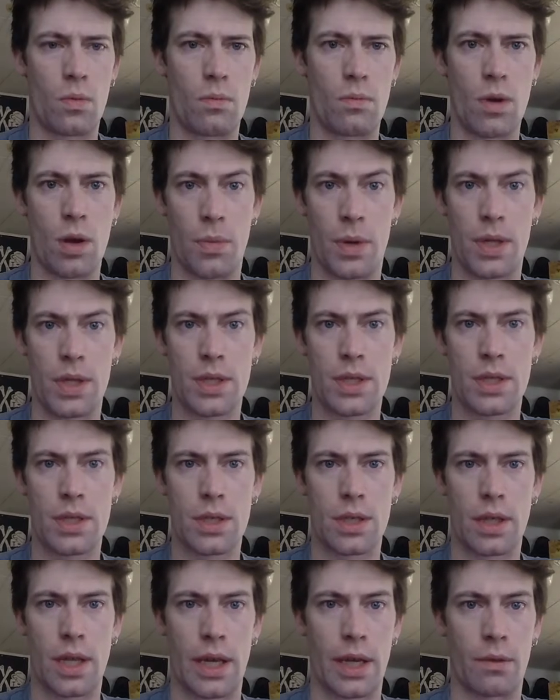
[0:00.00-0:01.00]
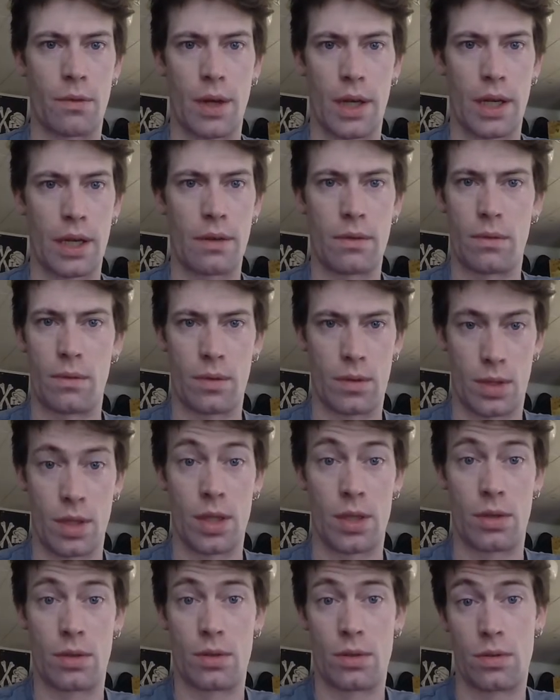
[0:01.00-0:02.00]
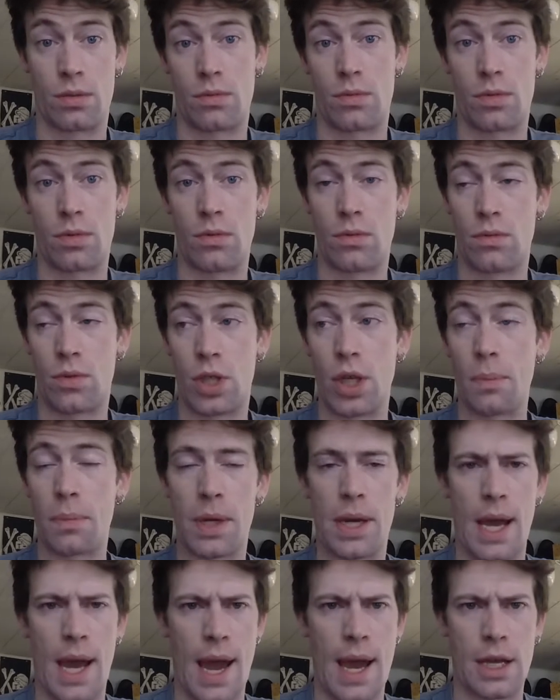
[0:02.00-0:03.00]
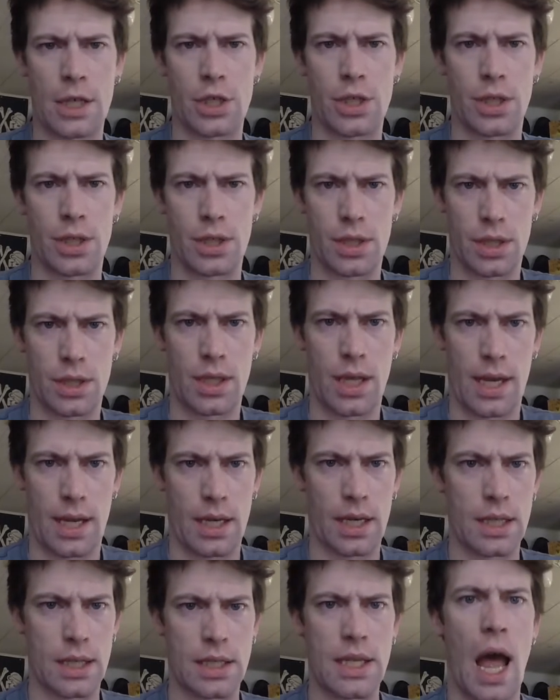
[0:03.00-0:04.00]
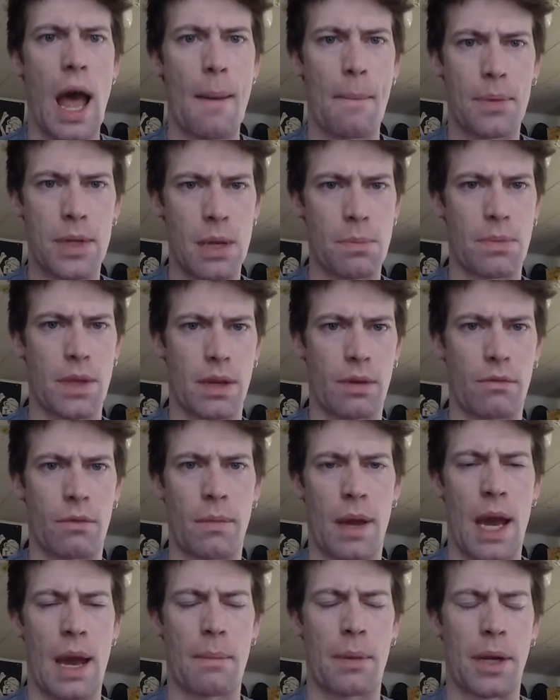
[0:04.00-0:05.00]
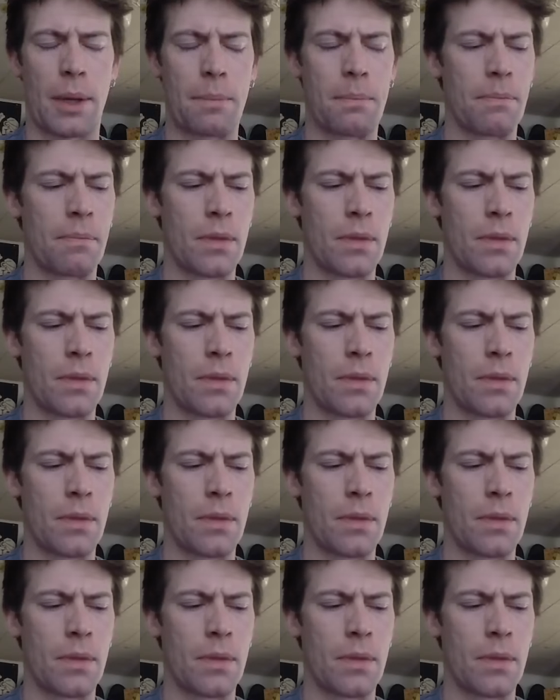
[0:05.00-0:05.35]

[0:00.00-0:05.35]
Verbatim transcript: moments, like ready to jump into action to like stop something from happening.